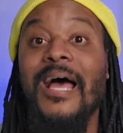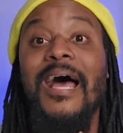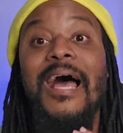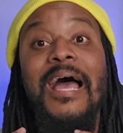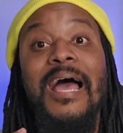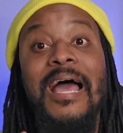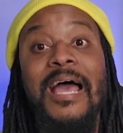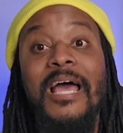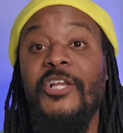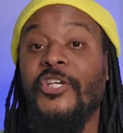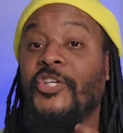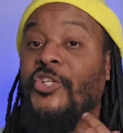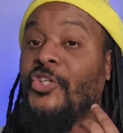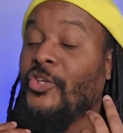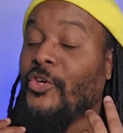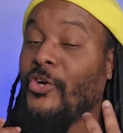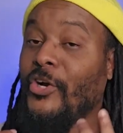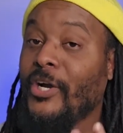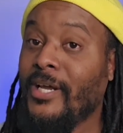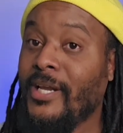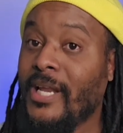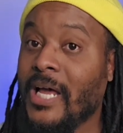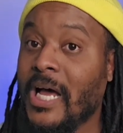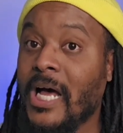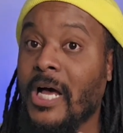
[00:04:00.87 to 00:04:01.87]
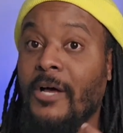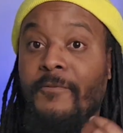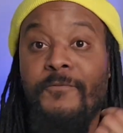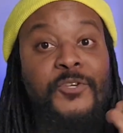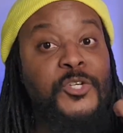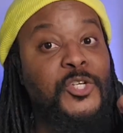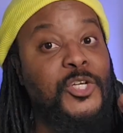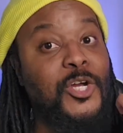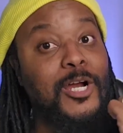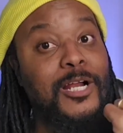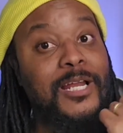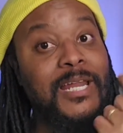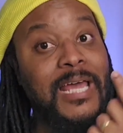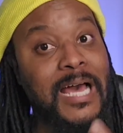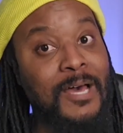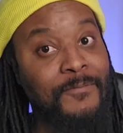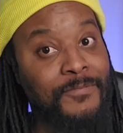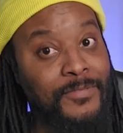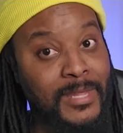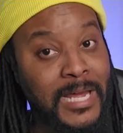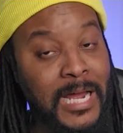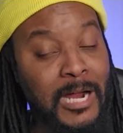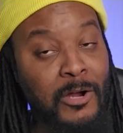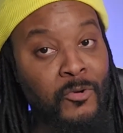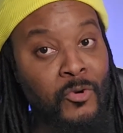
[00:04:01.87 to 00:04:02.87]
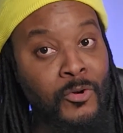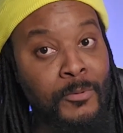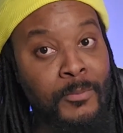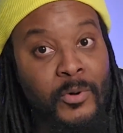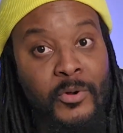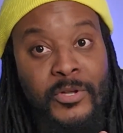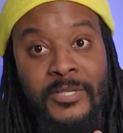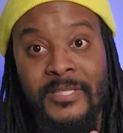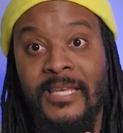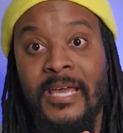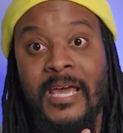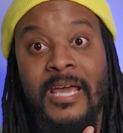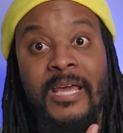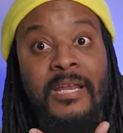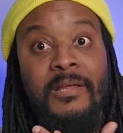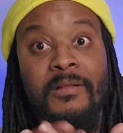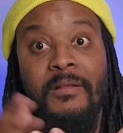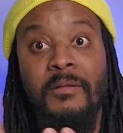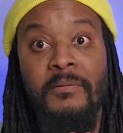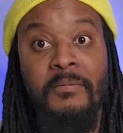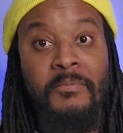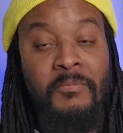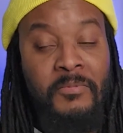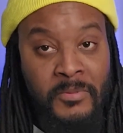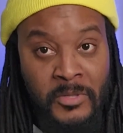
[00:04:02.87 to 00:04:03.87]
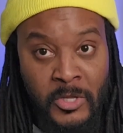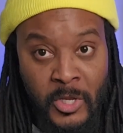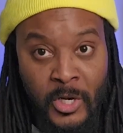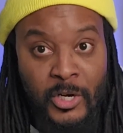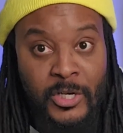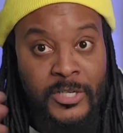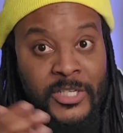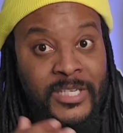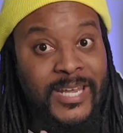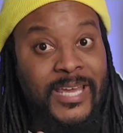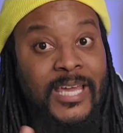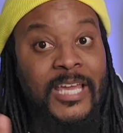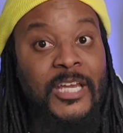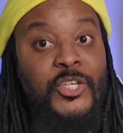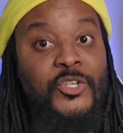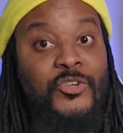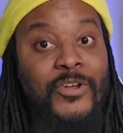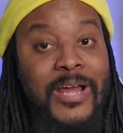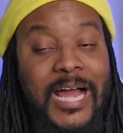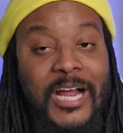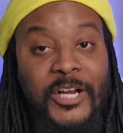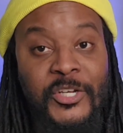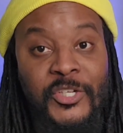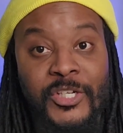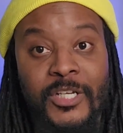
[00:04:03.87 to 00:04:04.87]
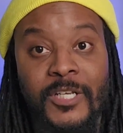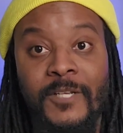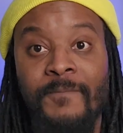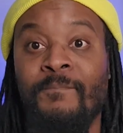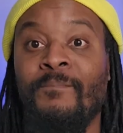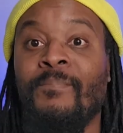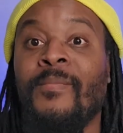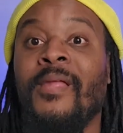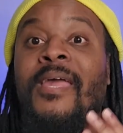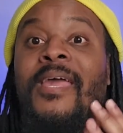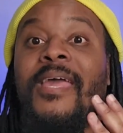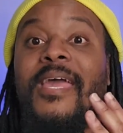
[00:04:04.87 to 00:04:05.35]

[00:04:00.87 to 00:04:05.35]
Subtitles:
And sure enough, shortly after that rumor was taking traction,